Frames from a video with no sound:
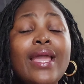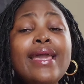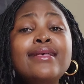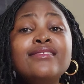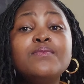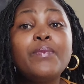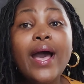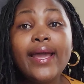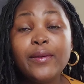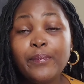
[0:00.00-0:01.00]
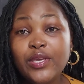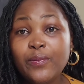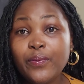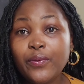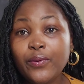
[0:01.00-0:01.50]
inspire
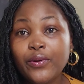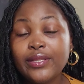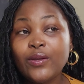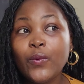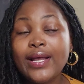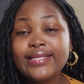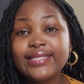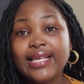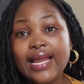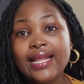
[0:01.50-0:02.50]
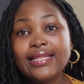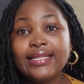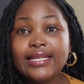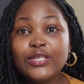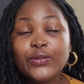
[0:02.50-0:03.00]
people the ones that
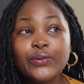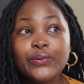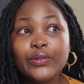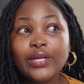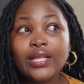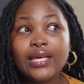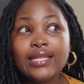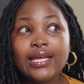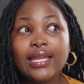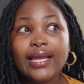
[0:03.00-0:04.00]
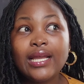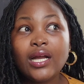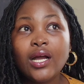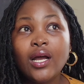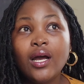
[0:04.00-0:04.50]
they don't they're like
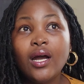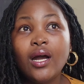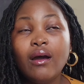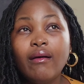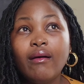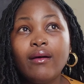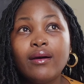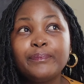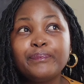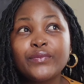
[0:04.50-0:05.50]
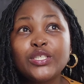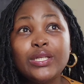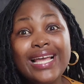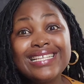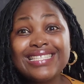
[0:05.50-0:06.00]
um, should
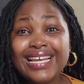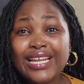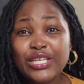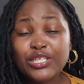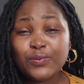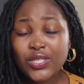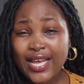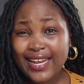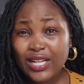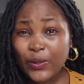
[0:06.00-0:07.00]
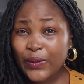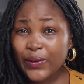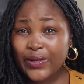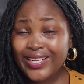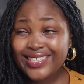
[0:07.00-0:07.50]
i start a youtube channel or
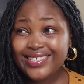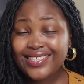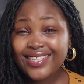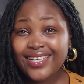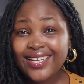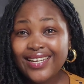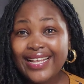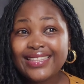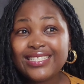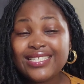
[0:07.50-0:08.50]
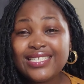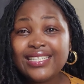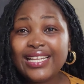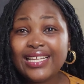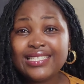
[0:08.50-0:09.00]
not like they're
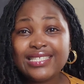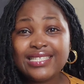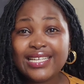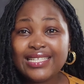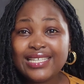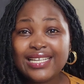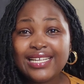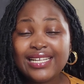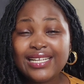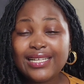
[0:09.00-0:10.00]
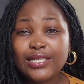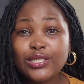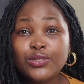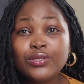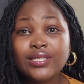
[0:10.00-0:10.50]
still hesitating
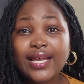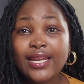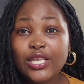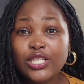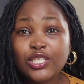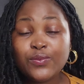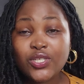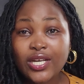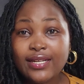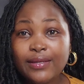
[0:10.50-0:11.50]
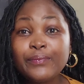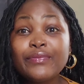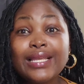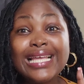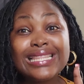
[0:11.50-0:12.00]
to start a youtube channel
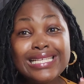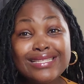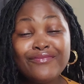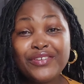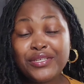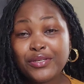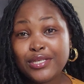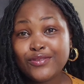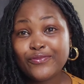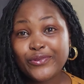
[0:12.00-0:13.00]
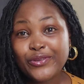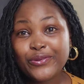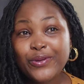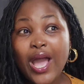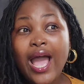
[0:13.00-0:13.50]
this video is for
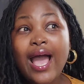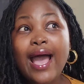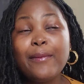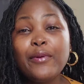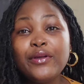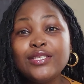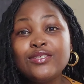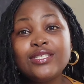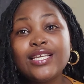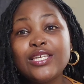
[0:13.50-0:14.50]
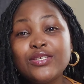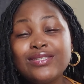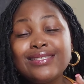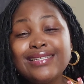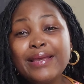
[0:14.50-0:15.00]
you i'm going to take you
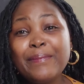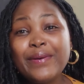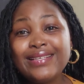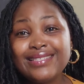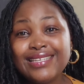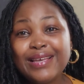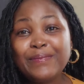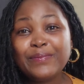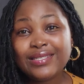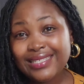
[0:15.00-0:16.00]
step by step